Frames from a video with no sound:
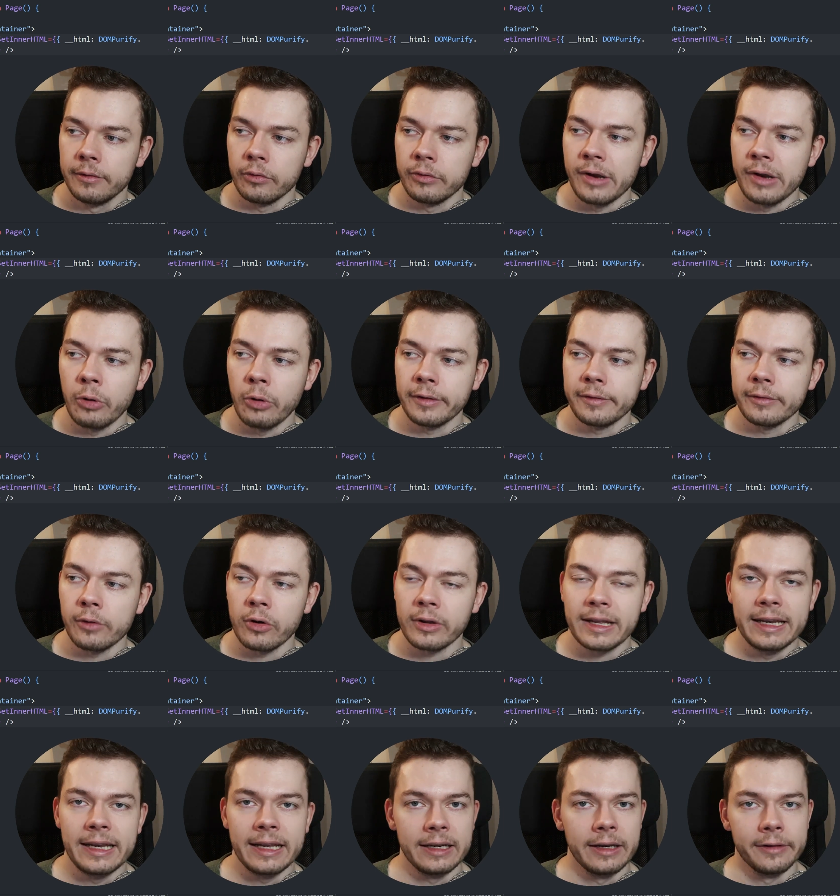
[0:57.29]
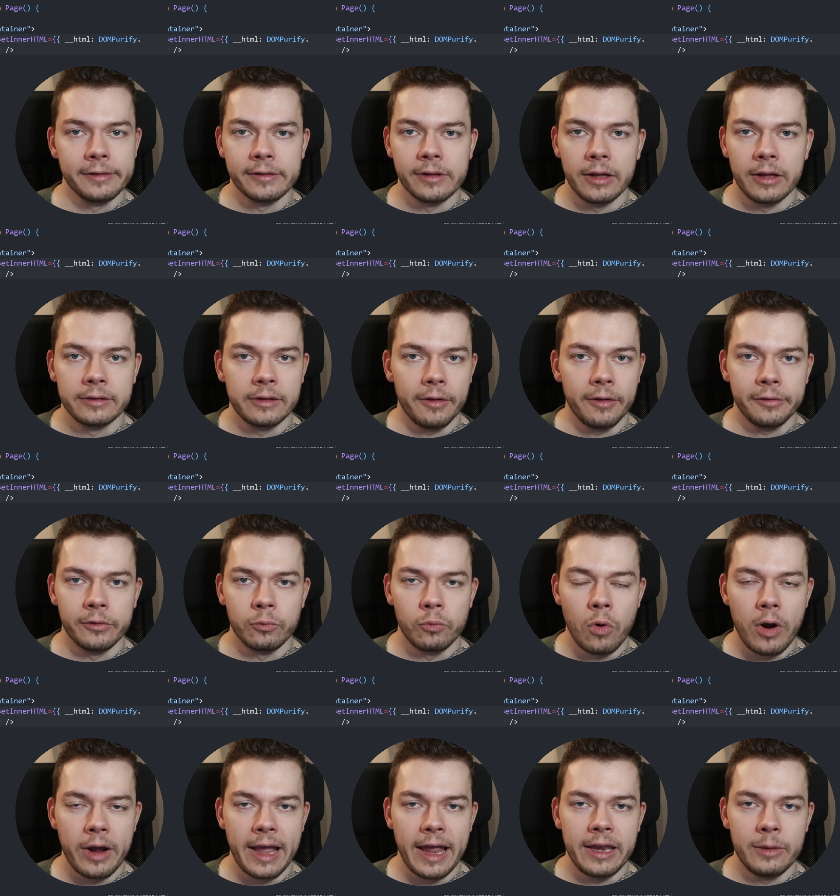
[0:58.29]
So now this onClick listener doesn't
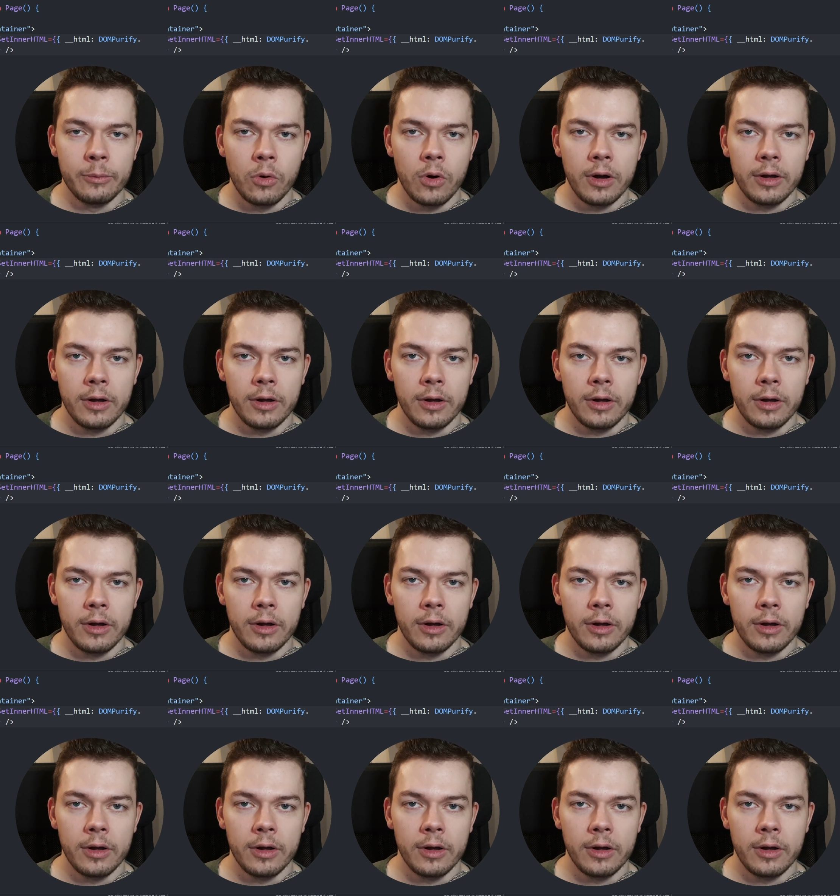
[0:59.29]
work anymore.